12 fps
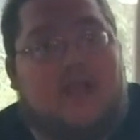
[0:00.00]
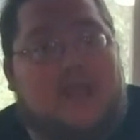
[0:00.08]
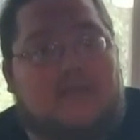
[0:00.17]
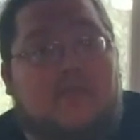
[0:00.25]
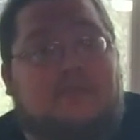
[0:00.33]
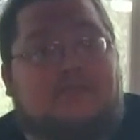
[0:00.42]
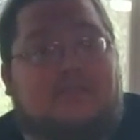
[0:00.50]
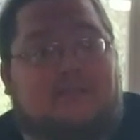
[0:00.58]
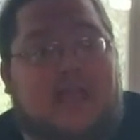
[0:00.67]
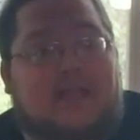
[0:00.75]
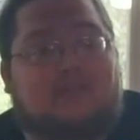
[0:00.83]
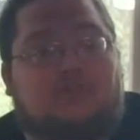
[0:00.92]
And that this is the
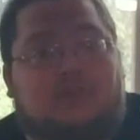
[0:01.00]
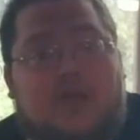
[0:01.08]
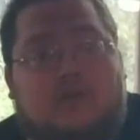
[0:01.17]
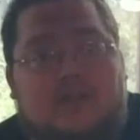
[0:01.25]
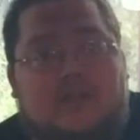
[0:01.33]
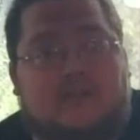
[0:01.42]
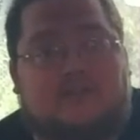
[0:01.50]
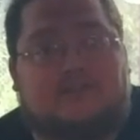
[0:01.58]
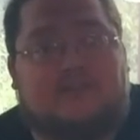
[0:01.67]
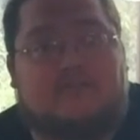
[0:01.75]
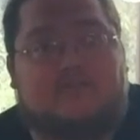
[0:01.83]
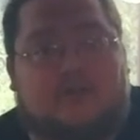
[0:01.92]
last child he
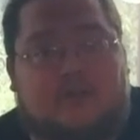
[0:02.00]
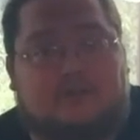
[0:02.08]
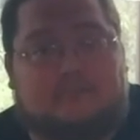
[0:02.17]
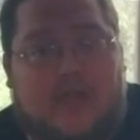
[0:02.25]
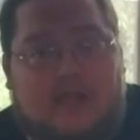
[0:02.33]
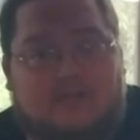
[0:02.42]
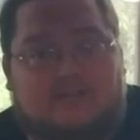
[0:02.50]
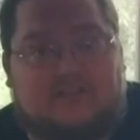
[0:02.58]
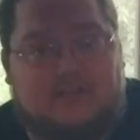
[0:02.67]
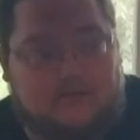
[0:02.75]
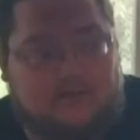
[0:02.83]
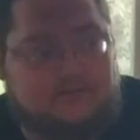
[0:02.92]
conceived during his piracy
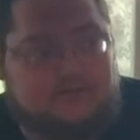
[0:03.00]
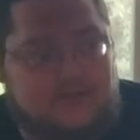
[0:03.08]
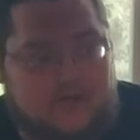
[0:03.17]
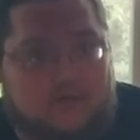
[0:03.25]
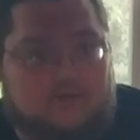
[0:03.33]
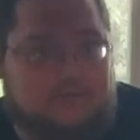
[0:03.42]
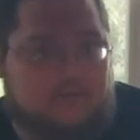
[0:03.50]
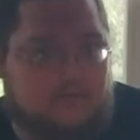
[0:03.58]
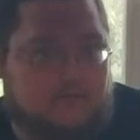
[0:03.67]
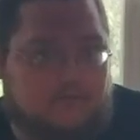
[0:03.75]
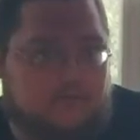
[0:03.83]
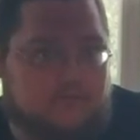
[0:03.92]
years, see also
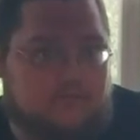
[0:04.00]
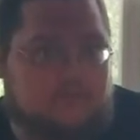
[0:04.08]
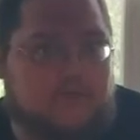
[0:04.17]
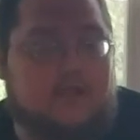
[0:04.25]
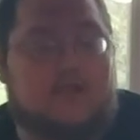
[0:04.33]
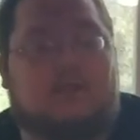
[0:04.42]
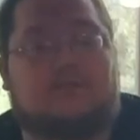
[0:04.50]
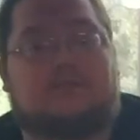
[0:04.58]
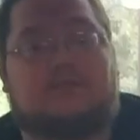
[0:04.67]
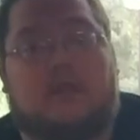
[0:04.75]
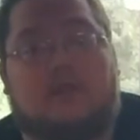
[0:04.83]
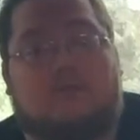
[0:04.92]

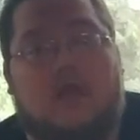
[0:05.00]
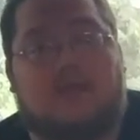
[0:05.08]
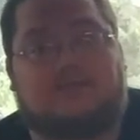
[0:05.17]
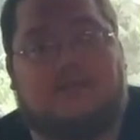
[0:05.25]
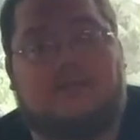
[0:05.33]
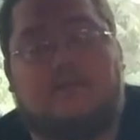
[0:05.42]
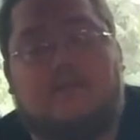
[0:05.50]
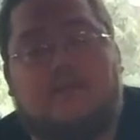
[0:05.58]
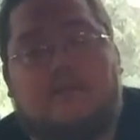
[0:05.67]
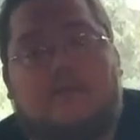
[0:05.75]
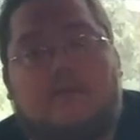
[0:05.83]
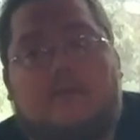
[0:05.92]
Thanos Rising,
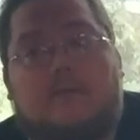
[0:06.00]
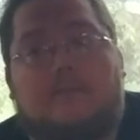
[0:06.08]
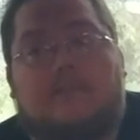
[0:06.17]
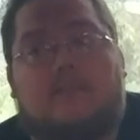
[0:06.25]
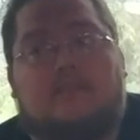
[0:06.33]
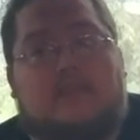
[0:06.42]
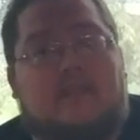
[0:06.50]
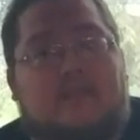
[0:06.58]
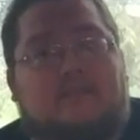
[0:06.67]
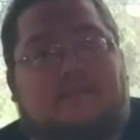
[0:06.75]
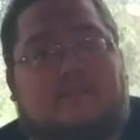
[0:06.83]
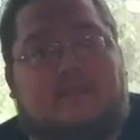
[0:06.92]
that he
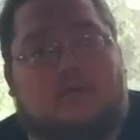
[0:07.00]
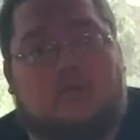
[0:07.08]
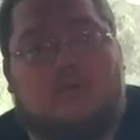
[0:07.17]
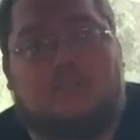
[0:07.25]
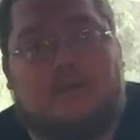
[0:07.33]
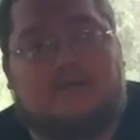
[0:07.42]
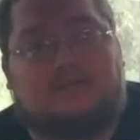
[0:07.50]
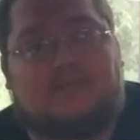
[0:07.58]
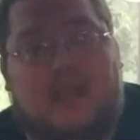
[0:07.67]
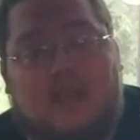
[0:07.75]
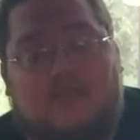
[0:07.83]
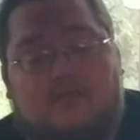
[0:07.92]
needs to kill to appease
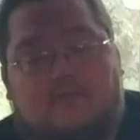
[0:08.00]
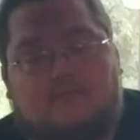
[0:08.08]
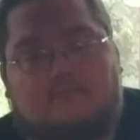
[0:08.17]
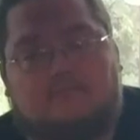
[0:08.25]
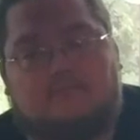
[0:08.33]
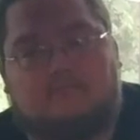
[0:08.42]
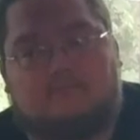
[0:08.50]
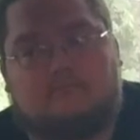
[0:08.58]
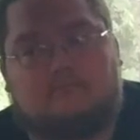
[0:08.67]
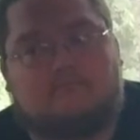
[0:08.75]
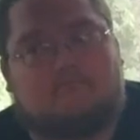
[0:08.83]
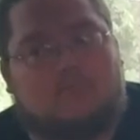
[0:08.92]
death.
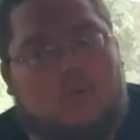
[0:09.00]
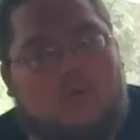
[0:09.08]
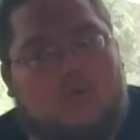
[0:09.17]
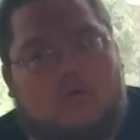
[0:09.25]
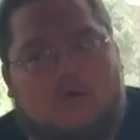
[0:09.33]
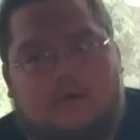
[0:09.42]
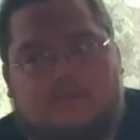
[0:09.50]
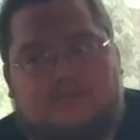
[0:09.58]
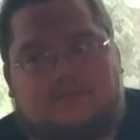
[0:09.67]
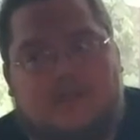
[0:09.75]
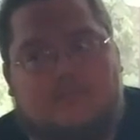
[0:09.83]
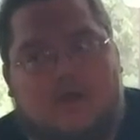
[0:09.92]
Or
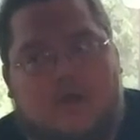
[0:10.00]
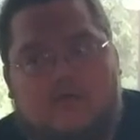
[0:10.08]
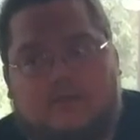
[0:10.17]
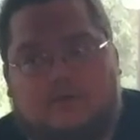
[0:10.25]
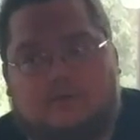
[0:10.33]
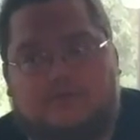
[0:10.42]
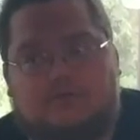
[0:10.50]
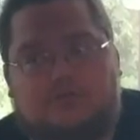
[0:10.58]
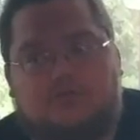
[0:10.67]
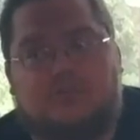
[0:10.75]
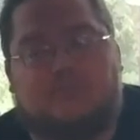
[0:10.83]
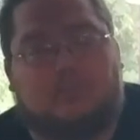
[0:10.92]
some other
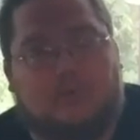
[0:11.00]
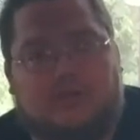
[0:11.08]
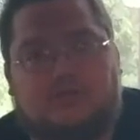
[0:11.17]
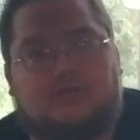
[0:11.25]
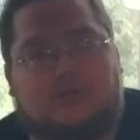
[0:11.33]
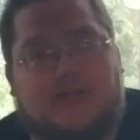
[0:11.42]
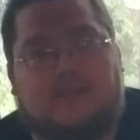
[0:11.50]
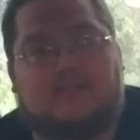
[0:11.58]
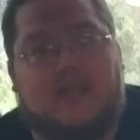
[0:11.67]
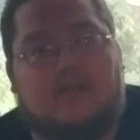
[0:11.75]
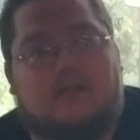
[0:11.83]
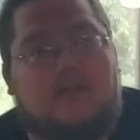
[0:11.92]
gibberish like
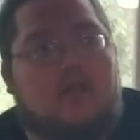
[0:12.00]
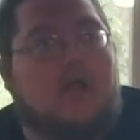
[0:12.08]
that.